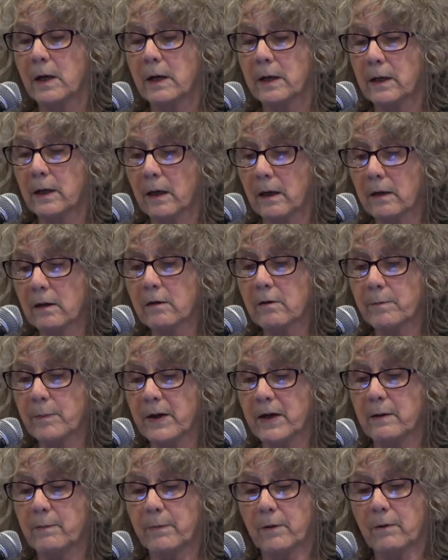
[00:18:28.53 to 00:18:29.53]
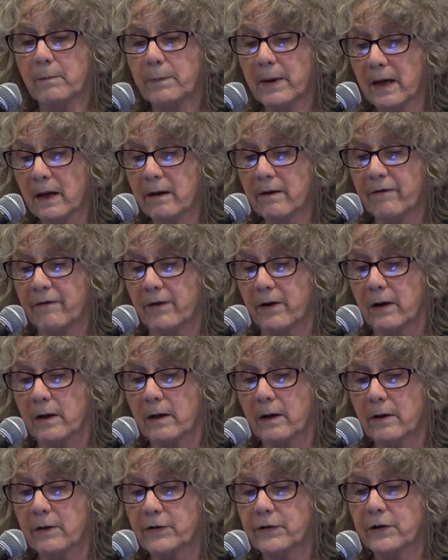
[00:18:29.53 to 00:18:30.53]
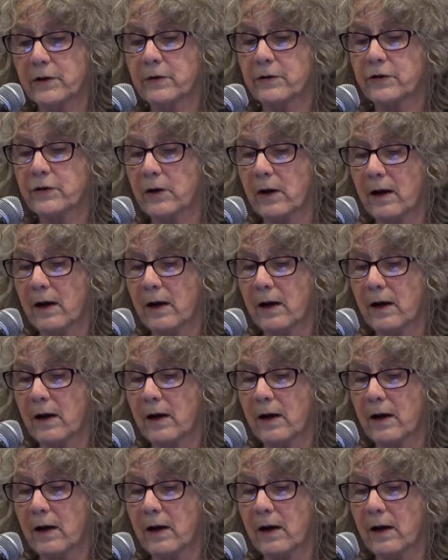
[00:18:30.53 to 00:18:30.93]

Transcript: younger people benefit, since